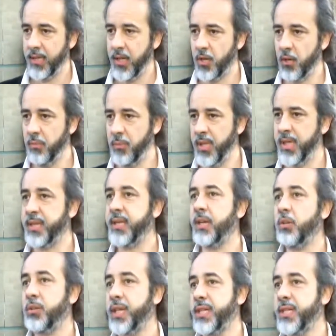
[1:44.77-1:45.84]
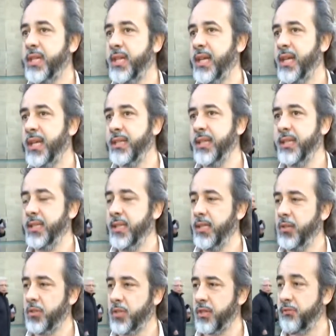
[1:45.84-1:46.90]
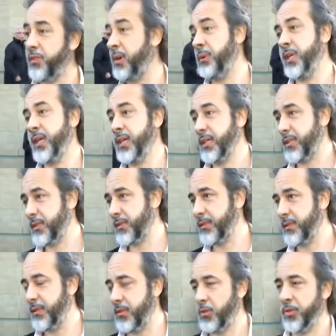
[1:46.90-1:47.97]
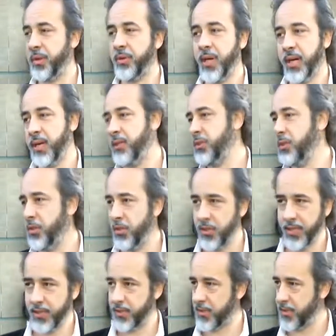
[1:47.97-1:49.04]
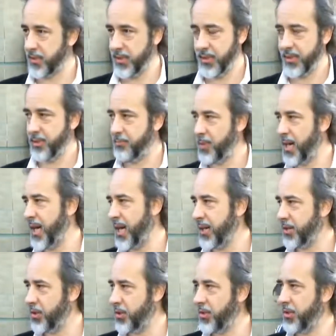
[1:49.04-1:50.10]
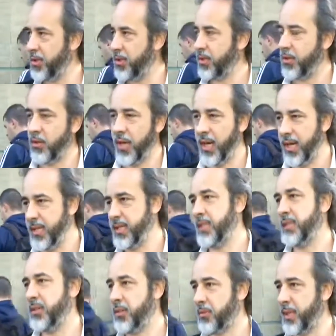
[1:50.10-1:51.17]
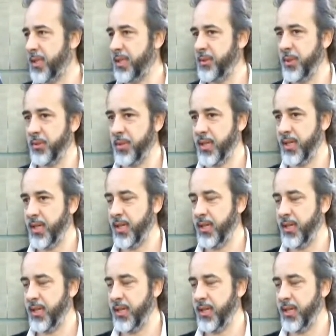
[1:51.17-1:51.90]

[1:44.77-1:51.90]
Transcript: convert these illegal sweatshops into factories with fully registered workers under the laws and regulations in force.